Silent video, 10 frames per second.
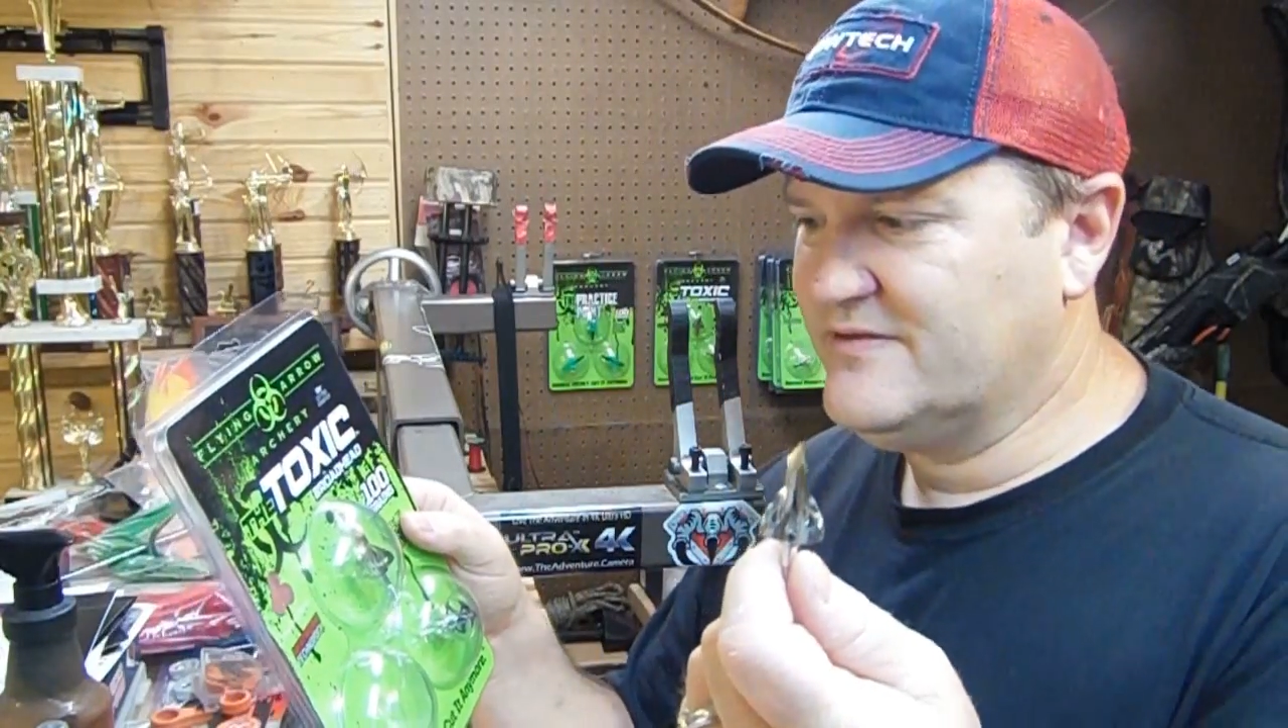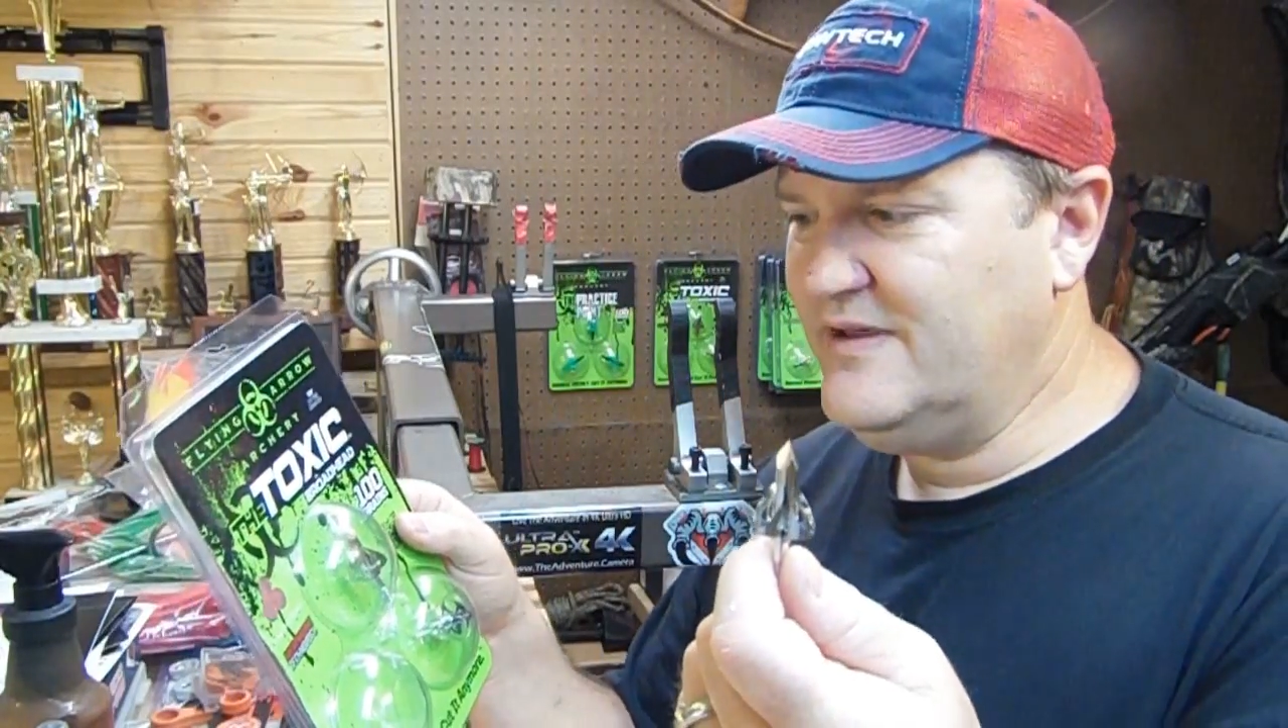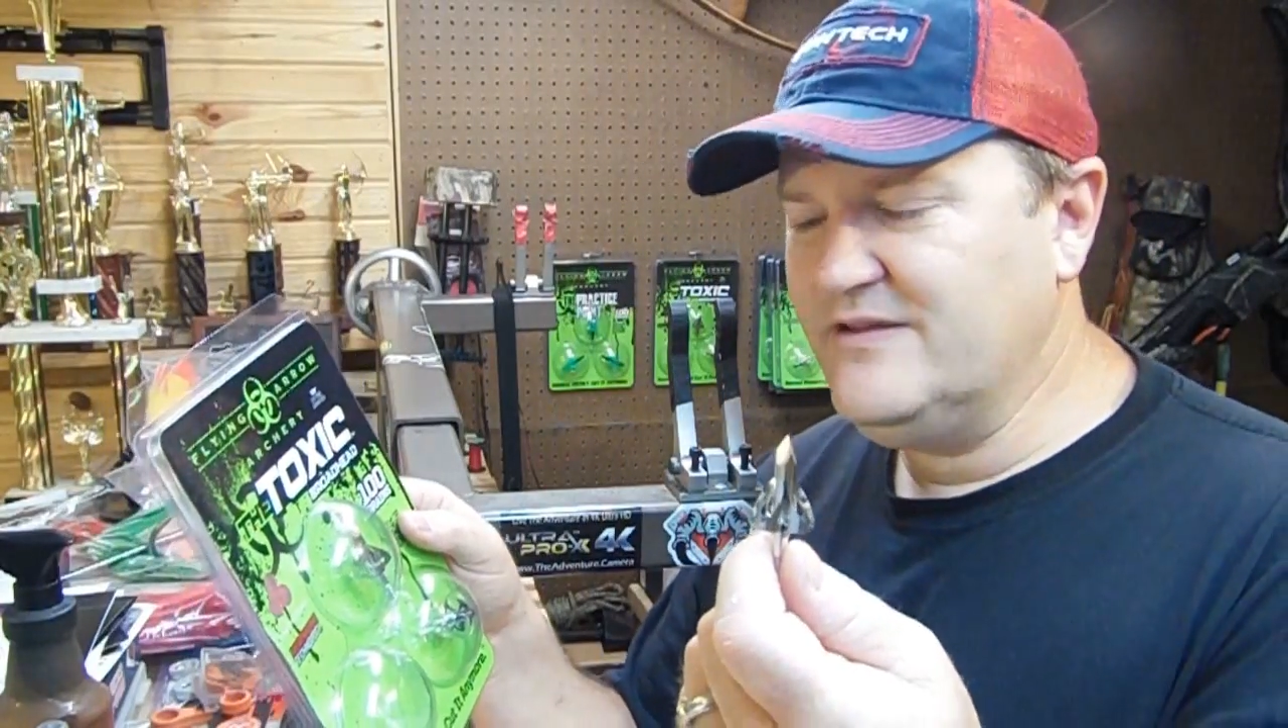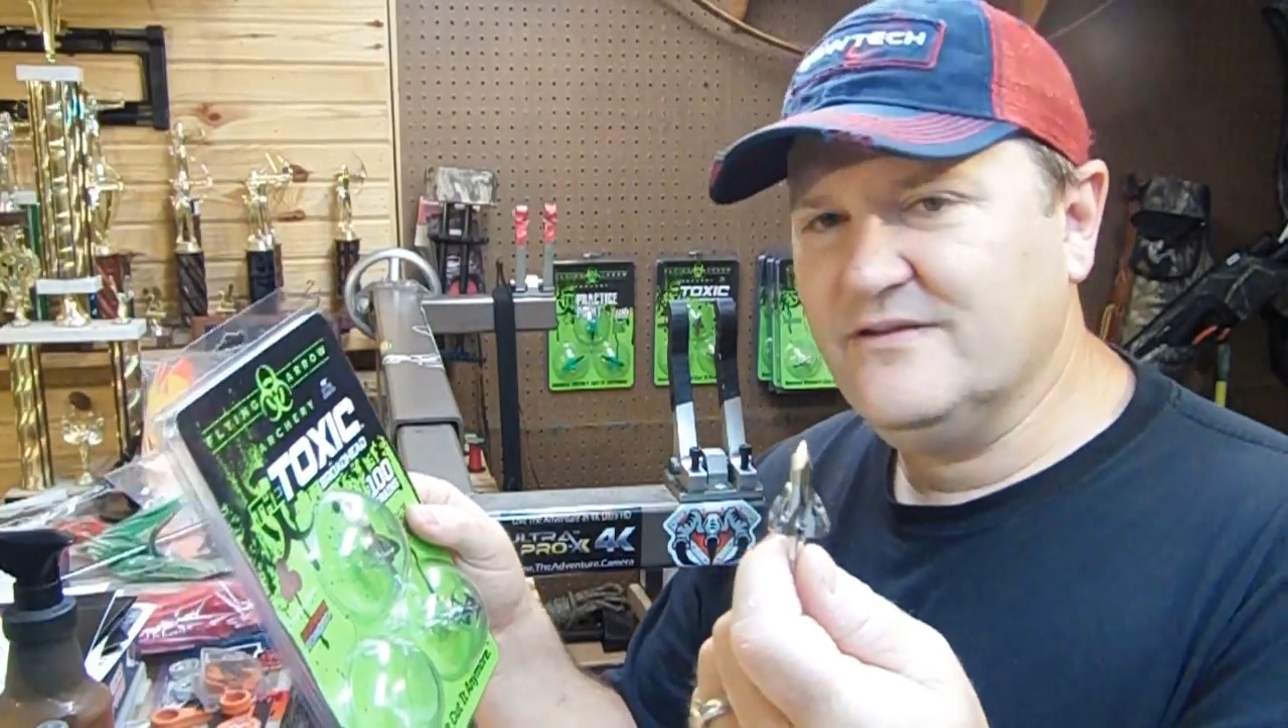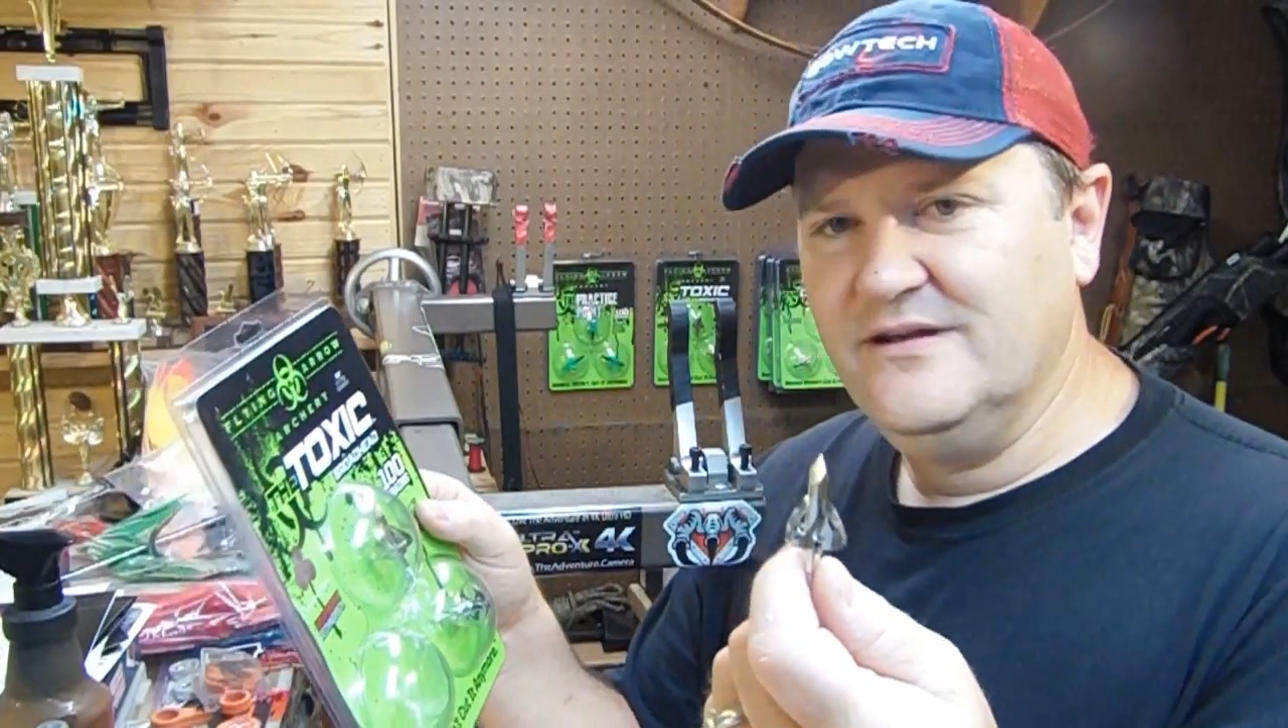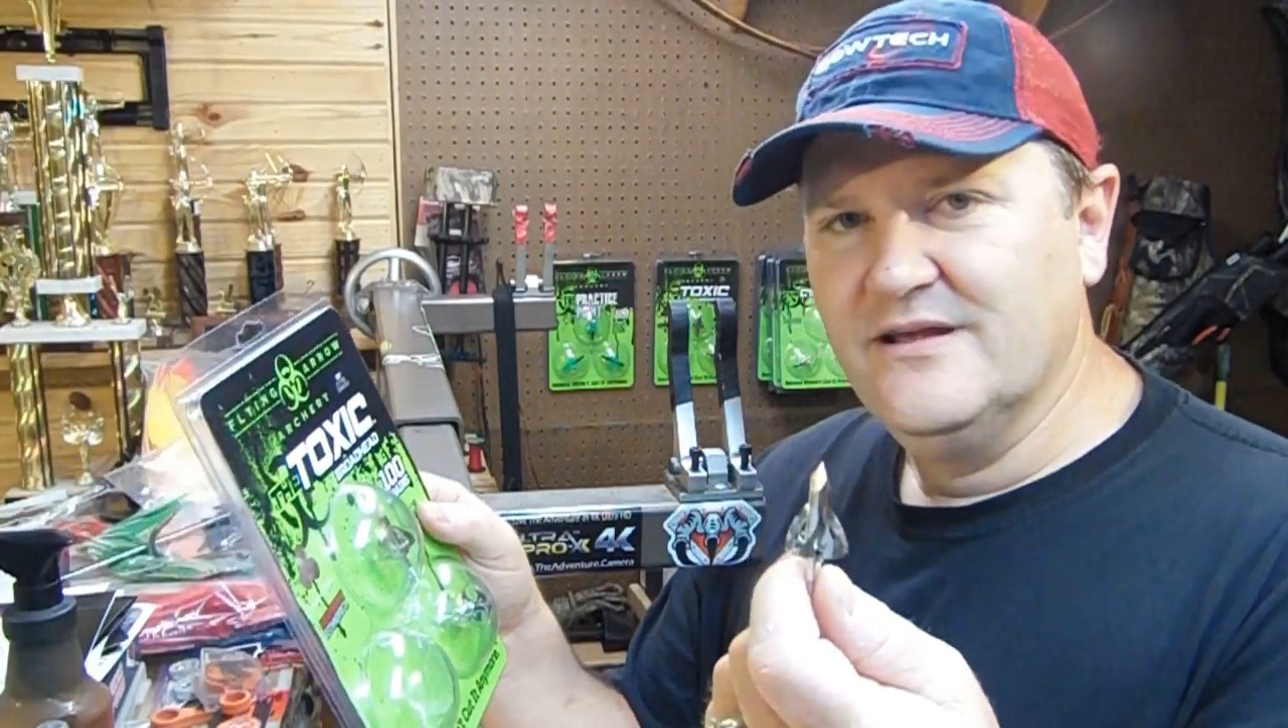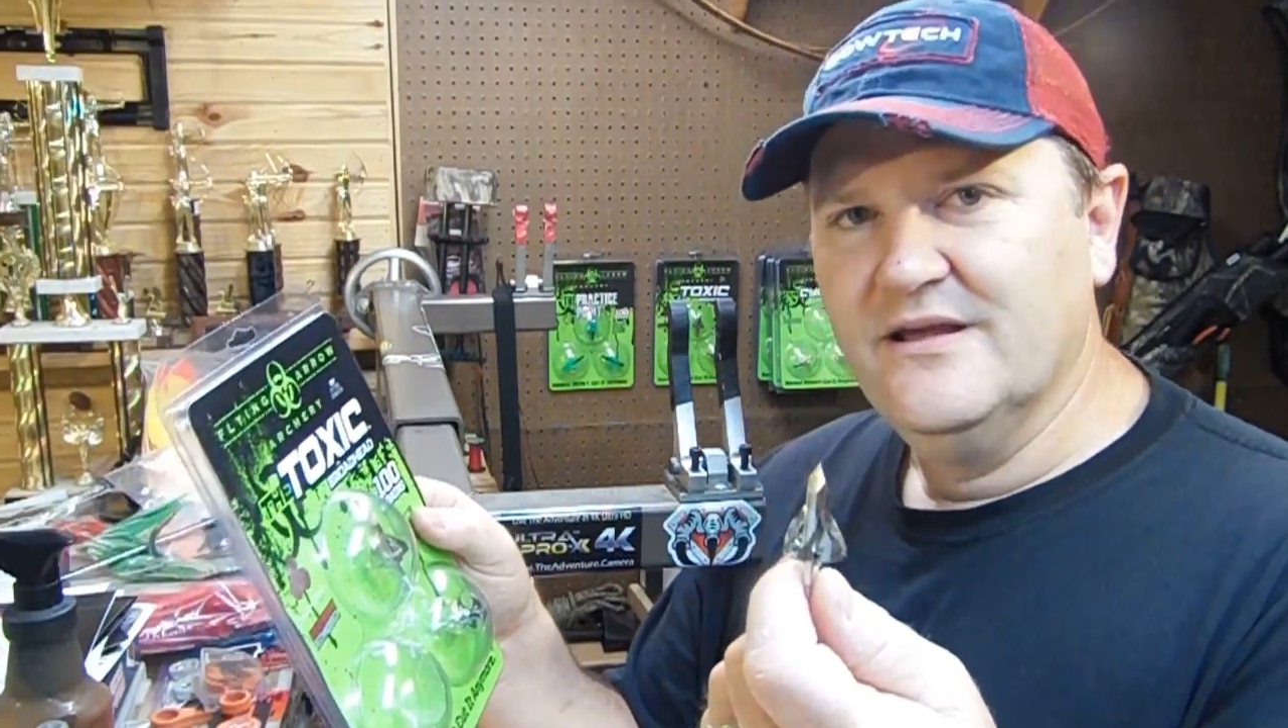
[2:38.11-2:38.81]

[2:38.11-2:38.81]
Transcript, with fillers: season,